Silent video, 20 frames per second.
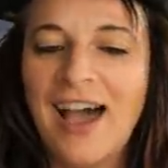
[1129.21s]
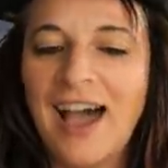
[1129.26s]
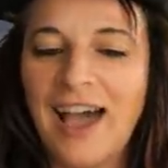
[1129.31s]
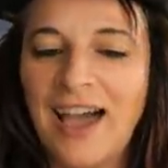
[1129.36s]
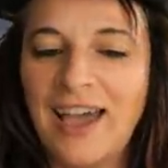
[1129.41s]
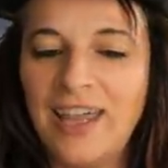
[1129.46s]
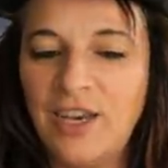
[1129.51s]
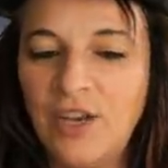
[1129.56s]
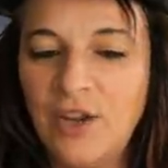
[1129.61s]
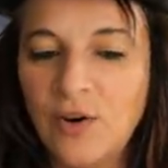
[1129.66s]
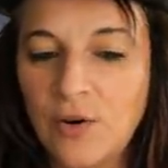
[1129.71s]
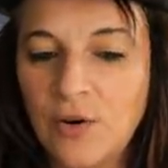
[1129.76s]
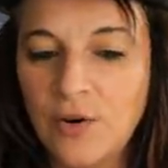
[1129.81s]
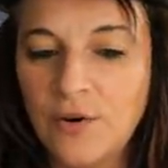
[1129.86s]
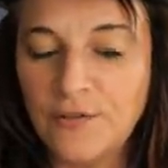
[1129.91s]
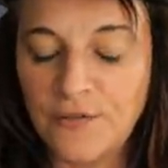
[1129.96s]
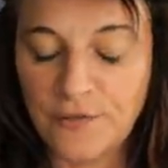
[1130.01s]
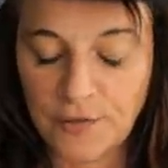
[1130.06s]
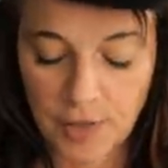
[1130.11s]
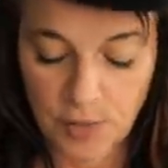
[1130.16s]
Ah
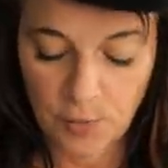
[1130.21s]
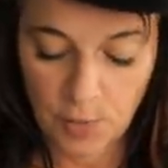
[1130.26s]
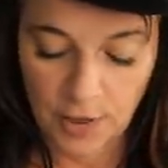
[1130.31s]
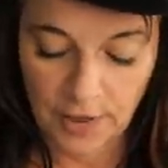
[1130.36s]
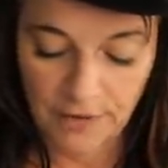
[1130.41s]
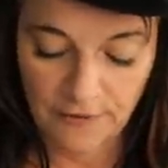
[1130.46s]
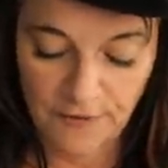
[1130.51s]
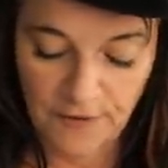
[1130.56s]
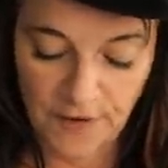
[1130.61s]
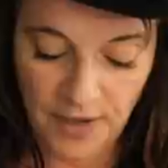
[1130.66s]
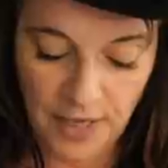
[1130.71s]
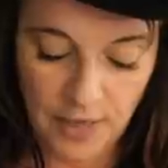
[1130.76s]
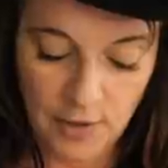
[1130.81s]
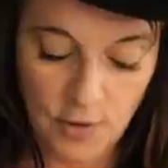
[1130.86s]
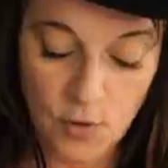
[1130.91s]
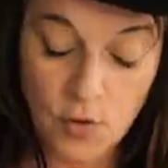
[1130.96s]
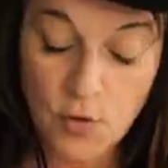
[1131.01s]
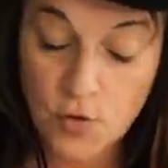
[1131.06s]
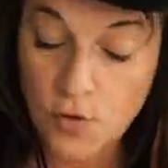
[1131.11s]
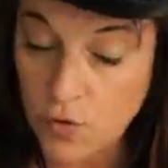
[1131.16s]
non, free Wi-Fi,
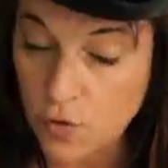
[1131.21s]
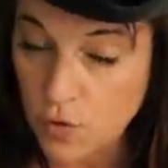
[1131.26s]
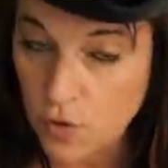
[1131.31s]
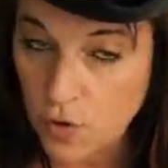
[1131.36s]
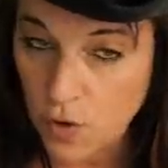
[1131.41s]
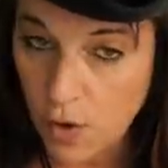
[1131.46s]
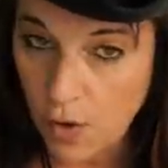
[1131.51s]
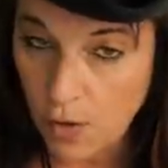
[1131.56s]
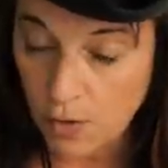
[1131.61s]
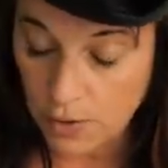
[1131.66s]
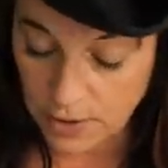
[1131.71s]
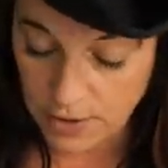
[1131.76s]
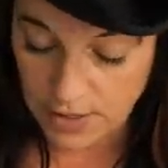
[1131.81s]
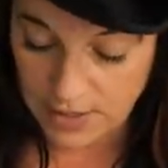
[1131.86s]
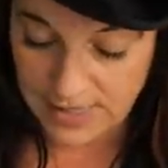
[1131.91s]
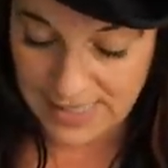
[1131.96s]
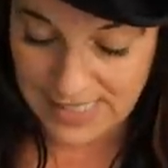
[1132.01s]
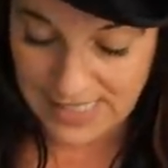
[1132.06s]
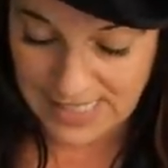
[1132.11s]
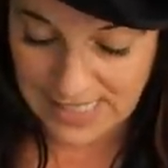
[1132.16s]
you do not
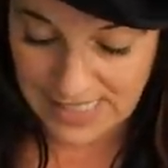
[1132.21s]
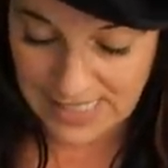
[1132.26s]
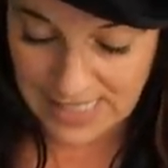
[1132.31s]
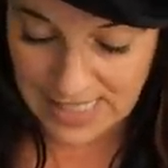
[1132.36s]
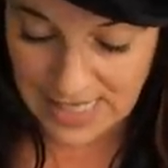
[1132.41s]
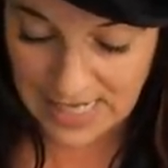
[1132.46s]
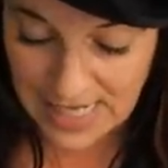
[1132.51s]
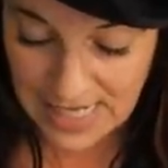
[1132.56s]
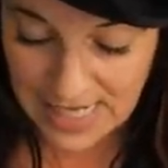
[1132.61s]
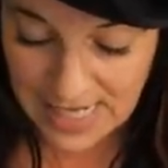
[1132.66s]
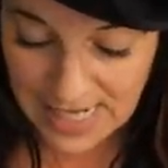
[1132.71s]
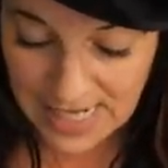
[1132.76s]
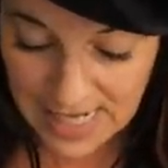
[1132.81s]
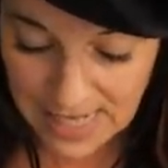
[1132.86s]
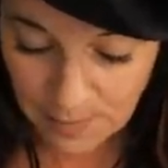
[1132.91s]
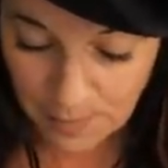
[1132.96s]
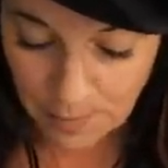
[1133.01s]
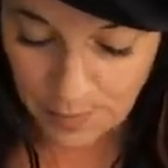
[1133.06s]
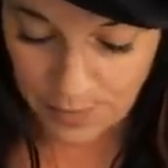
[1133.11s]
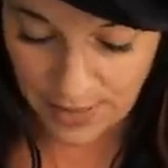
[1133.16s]

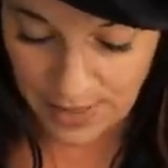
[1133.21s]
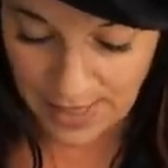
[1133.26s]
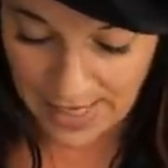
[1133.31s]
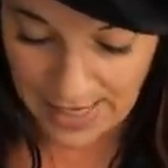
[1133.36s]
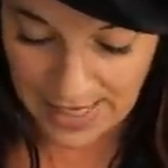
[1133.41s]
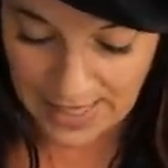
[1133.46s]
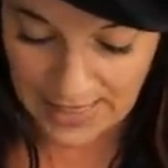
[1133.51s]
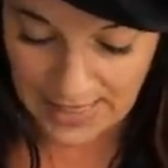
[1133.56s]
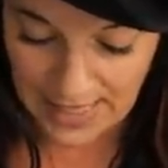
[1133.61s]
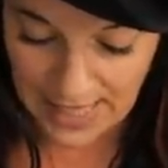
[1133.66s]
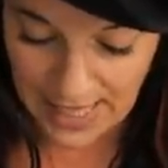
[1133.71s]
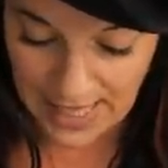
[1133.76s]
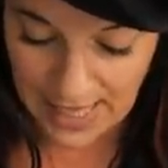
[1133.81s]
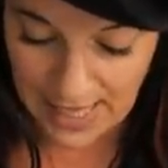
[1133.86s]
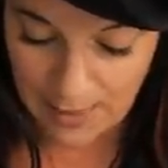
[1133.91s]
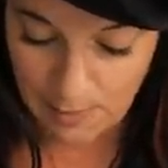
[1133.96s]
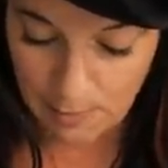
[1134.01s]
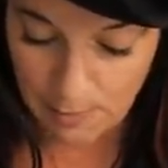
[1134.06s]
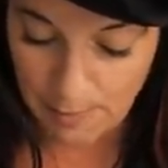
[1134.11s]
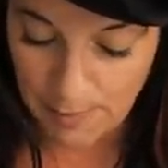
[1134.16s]
sleep in
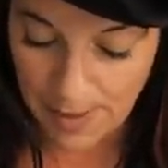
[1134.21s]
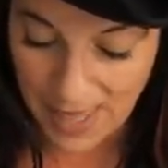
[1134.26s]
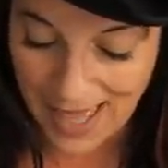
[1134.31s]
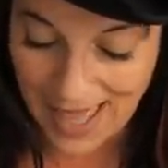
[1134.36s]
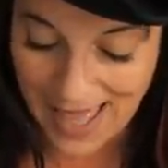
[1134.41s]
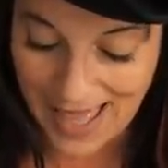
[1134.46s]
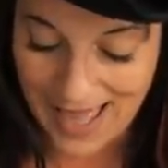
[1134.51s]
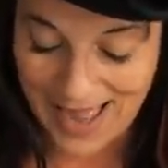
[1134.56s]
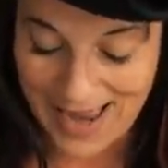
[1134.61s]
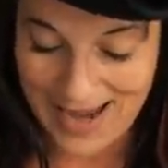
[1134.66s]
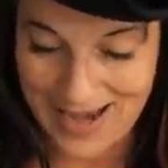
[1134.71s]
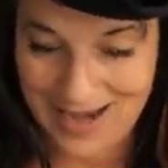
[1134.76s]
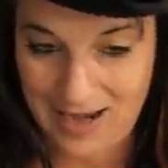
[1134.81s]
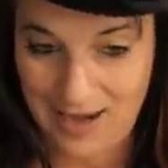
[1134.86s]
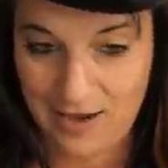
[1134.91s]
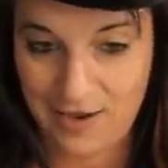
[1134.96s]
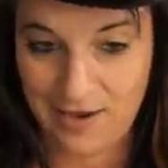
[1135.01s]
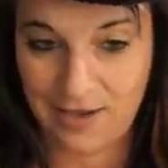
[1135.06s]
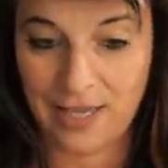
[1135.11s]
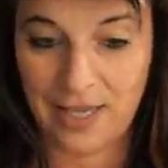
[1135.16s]
a ball.
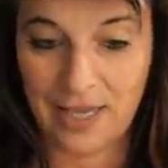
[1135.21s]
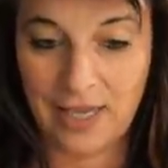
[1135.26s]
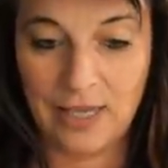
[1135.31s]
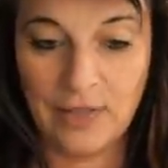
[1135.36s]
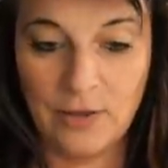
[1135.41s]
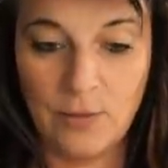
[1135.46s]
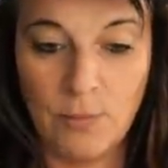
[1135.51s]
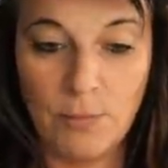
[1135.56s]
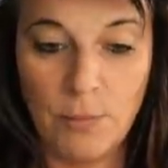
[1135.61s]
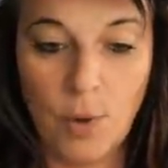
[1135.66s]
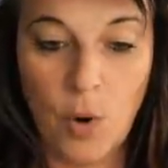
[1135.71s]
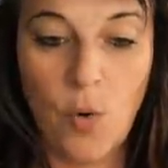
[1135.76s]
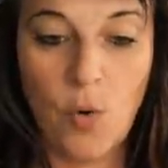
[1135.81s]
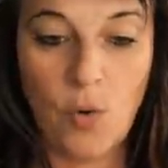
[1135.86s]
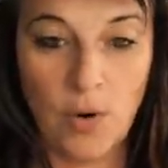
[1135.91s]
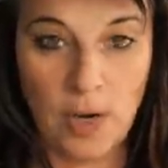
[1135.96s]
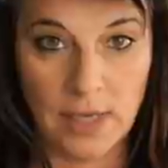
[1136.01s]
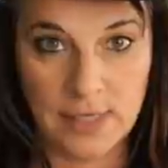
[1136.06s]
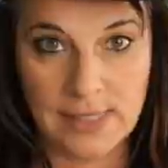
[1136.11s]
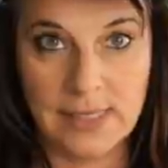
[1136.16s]
Okay, the
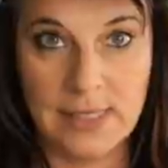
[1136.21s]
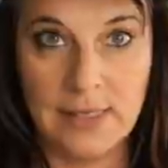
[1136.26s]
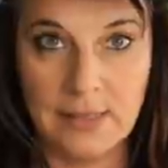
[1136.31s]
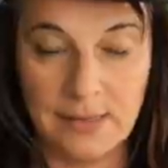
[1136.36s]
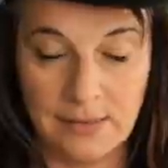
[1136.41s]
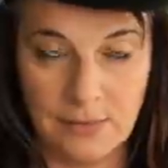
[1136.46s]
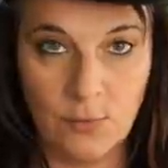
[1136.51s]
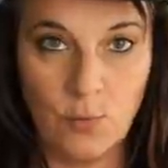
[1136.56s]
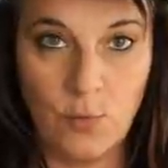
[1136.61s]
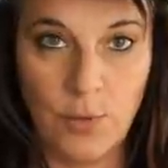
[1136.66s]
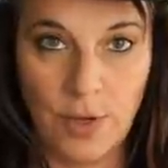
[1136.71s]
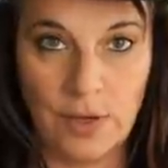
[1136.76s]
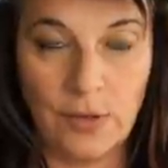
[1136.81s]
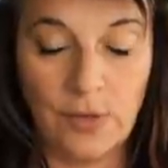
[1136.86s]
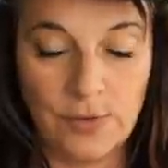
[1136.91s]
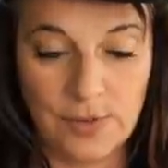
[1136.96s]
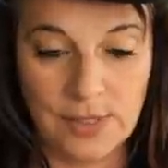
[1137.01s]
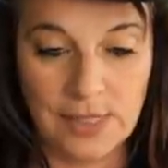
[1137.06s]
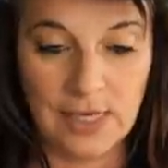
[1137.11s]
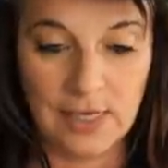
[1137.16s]
ball as in where
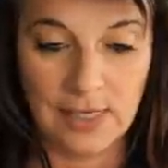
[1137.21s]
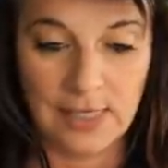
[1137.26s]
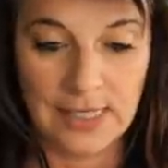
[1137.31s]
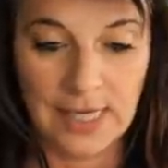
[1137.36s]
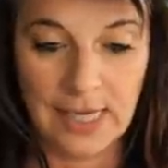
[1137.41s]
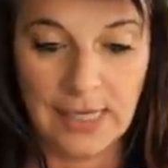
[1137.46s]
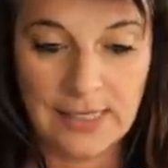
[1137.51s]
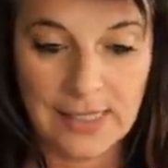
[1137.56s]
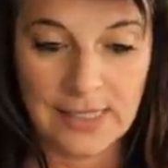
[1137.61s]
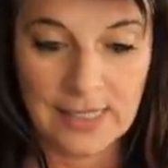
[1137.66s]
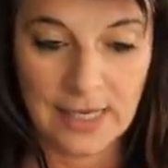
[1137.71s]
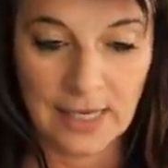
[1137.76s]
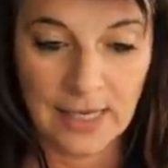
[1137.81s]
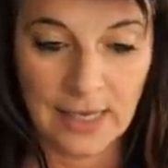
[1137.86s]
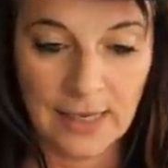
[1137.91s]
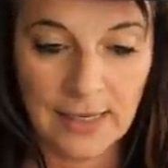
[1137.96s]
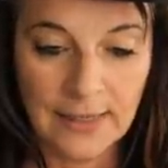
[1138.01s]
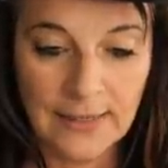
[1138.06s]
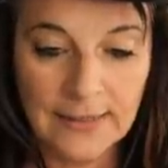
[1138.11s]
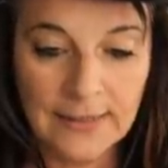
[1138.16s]
you start
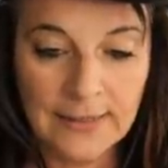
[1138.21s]
dancing.